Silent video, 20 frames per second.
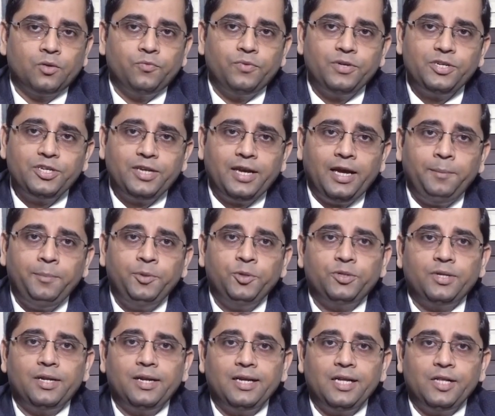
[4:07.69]
which can be
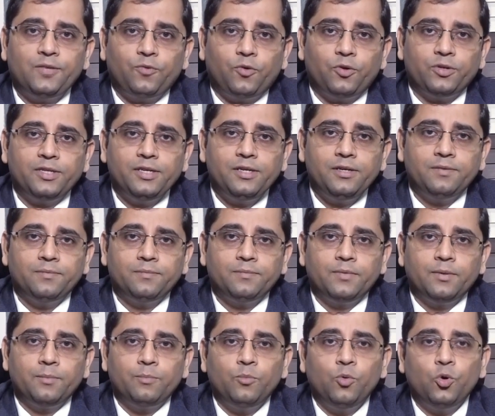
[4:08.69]
utilized for the
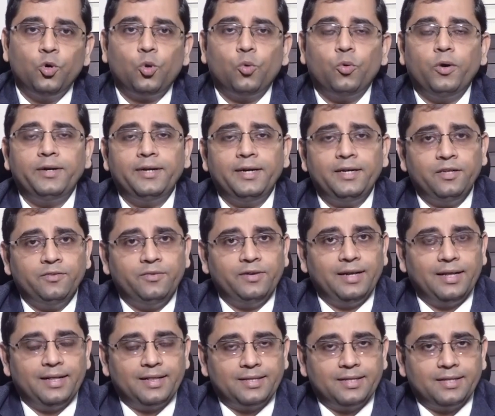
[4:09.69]
more quantitative
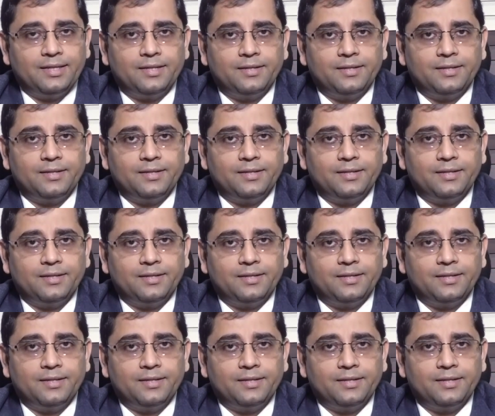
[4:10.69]
analysis.